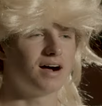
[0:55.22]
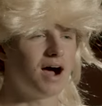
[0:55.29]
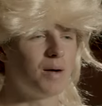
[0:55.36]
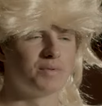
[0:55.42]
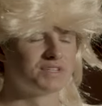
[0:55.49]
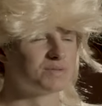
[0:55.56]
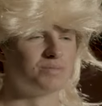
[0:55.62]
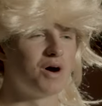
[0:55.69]

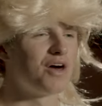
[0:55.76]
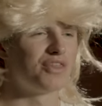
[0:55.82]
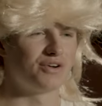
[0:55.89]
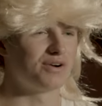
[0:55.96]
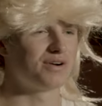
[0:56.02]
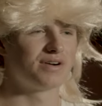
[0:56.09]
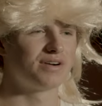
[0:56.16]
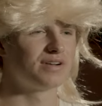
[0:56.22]
I'm his mother.
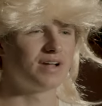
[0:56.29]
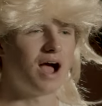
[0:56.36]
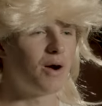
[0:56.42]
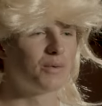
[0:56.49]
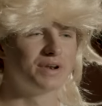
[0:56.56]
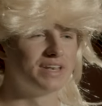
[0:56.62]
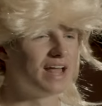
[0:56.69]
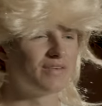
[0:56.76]
I
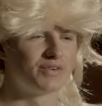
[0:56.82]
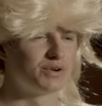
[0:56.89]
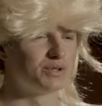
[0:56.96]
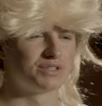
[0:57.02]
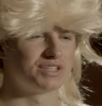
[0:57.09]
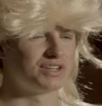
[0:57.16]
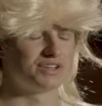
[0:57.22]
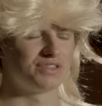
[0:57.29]
would never do
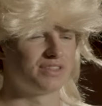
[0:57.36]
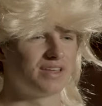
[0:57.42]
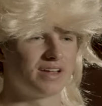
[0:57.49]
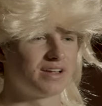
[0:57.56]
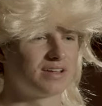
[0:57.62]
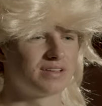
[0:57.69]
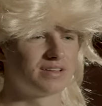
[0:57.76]
such a thing.